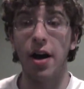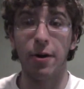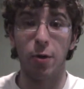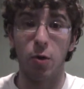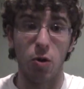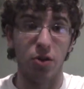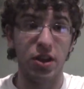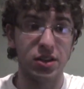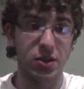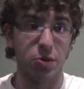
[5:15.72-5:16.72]
or
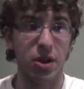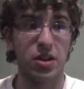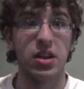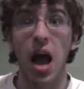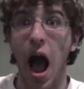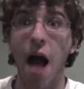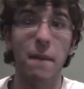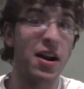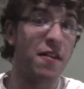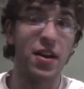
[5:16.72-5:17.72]
this or this, I
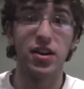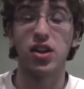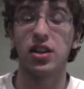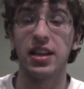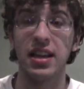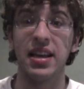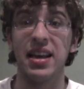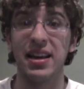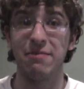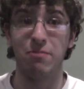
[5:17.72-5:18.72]
might
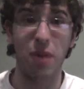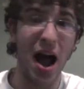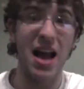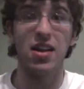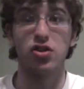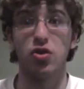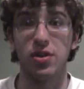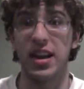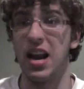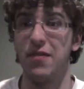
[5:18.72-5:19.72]
eventually buy a
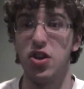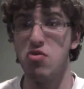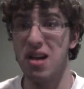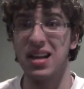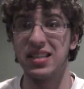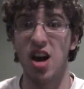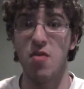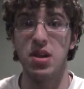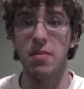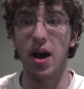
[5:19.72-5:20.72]
certain game that you guys
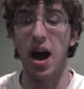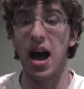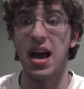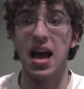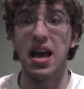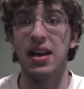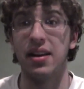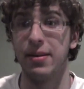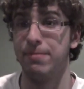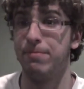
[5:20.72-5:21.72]
tell me to buy,
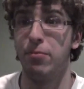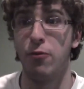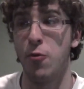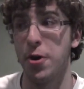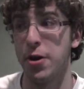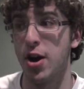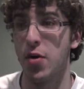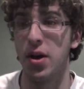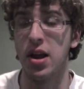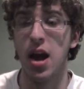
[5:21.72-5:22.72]
and before you
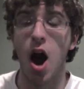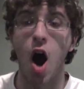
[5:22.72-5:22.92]
know it,